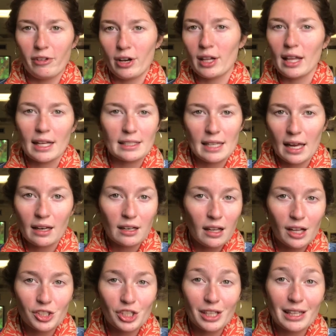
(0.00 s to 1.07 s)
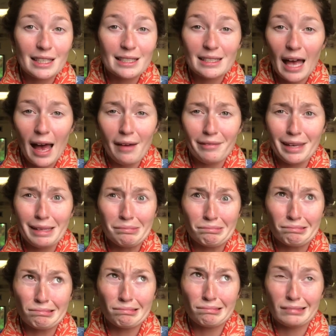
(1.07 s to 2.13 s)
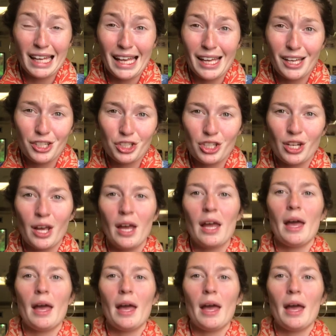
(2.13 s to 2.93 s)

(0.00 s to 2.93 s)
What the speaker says: very like technologically savvy-ish,